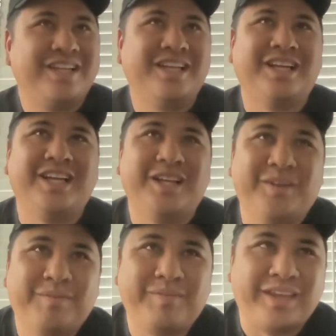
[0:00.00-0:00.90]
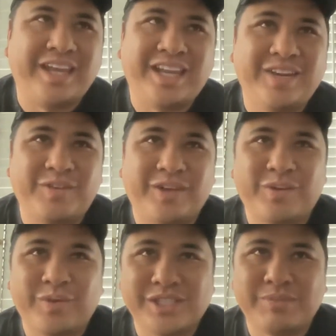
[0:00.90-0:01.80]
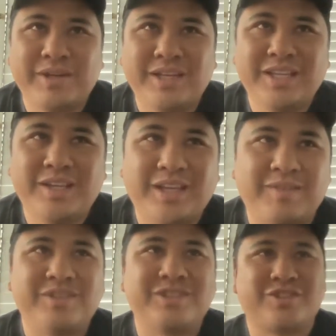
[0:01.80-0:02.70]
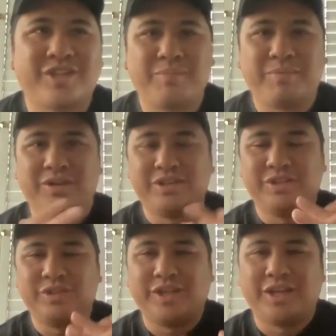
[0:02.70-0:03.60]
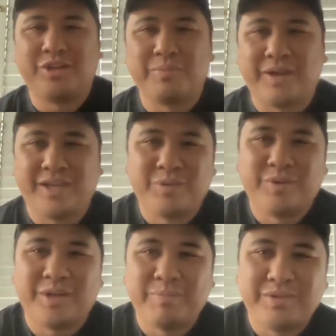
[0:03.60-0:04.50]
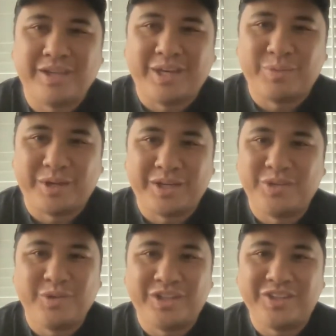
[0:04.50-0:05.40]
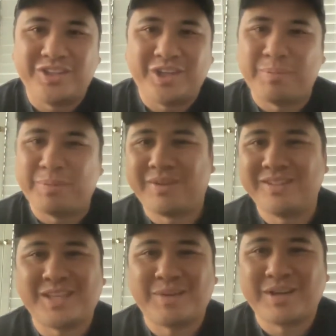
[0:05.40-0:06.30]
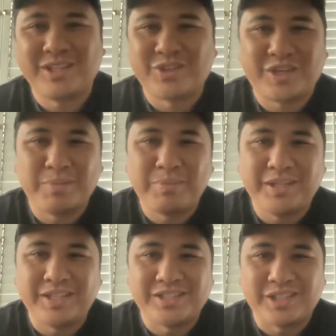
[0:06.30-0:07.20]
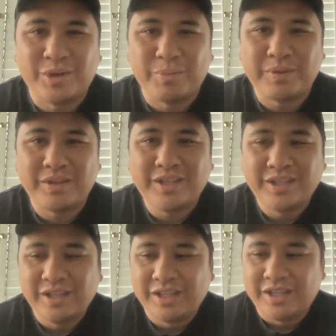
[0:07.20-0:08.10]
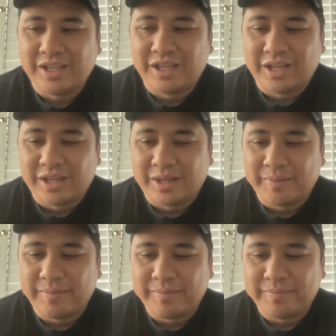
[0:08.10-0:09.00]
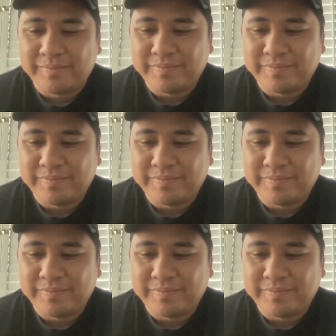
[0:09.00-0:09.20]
Uh, and I never liked raising money, and I was like trying to marry the two together. But I didn't want to. I didn't want to do another Yelp. I was like, I'm not gonna try to compete against Yelp. Um,